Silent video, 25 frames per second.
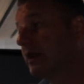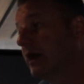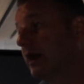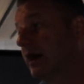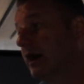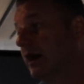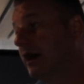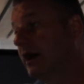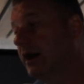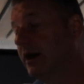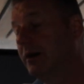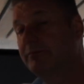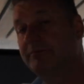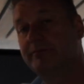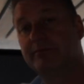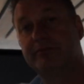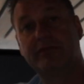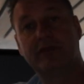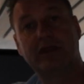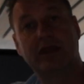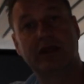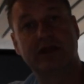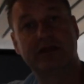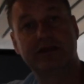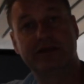
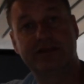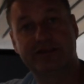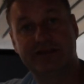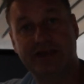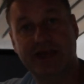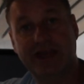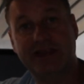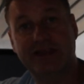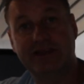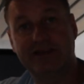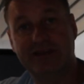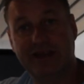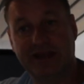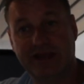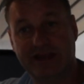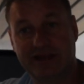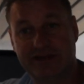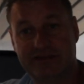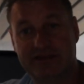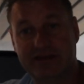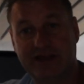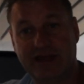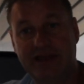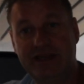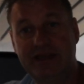The second thing
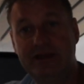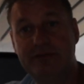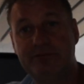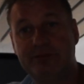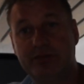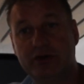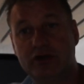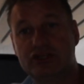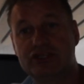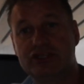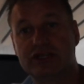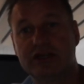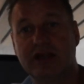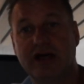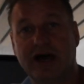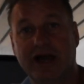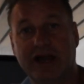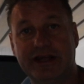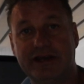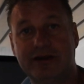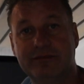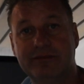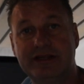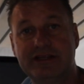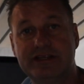is, any personal
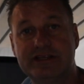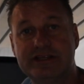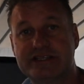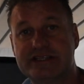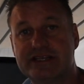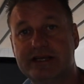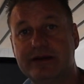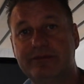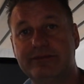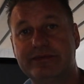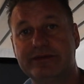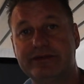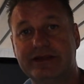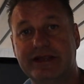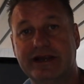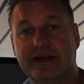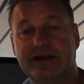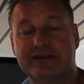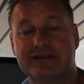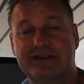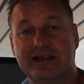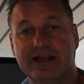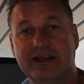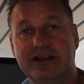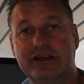item in the ship,
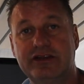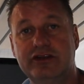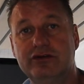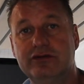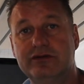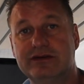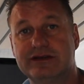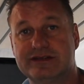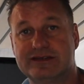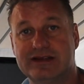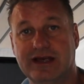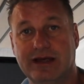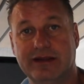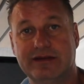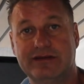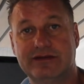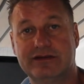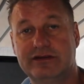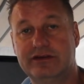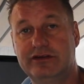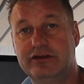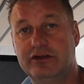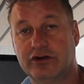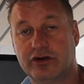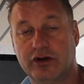they're telling you, is at
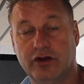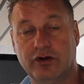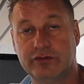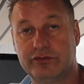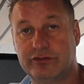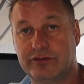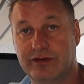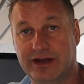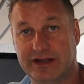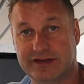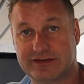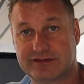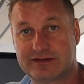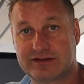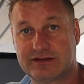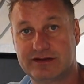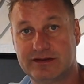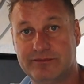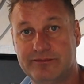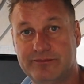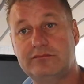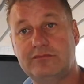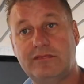your own risk.